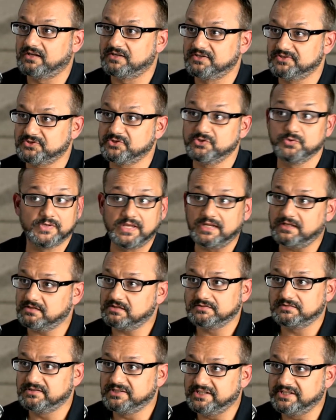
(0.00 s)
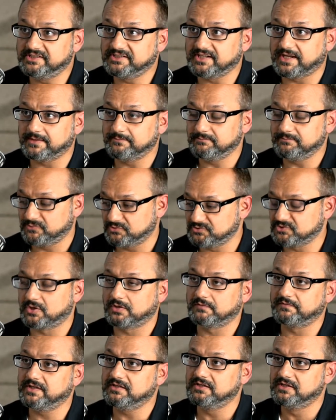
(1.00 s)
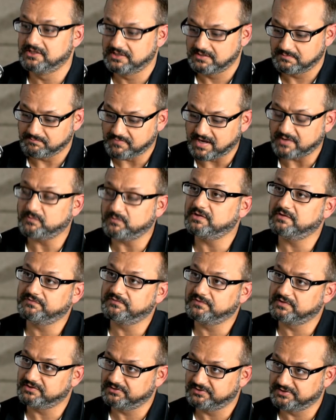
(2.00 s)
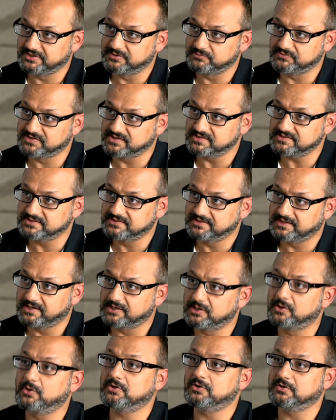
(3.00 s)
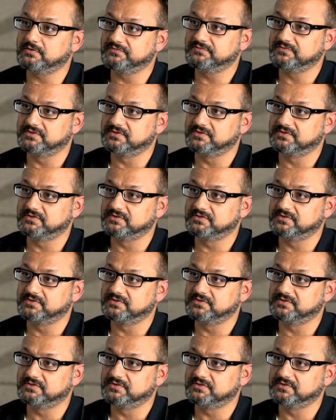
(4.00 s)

So you get lead time to solve it, manual effort reduces, and a lot of